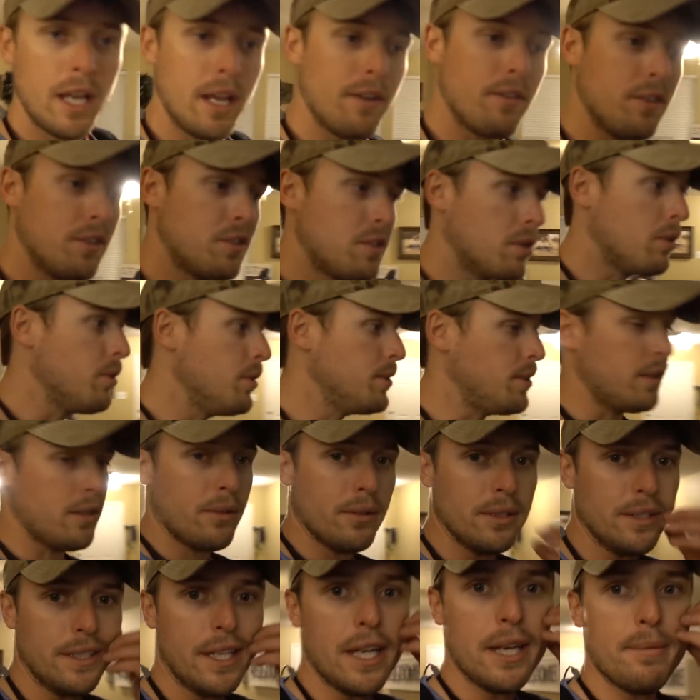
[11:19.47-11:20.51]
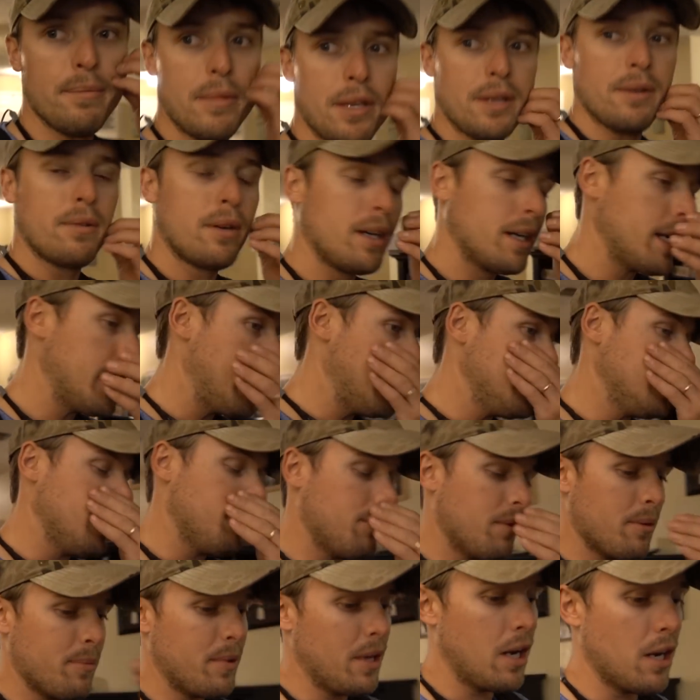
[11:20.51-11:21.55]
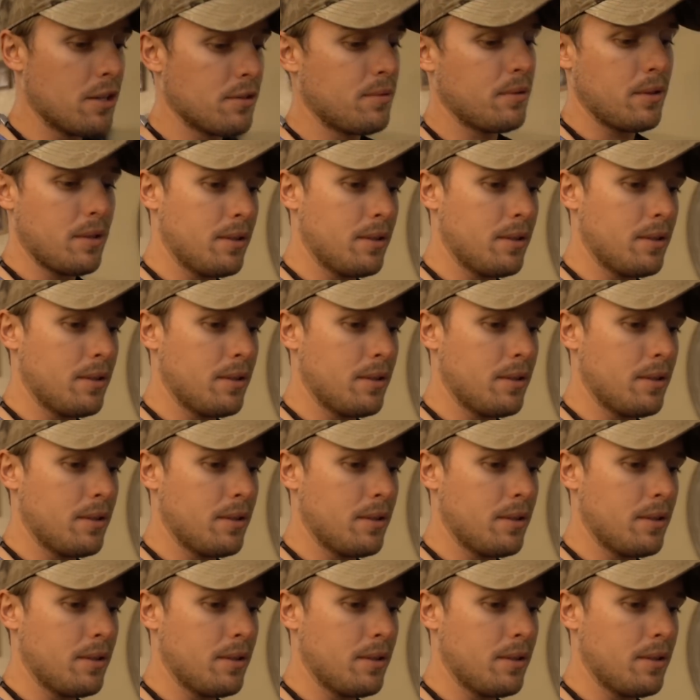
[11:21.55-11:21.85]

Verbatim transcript: Avery's toys are always getting me. Well, guys, I'm going to be honest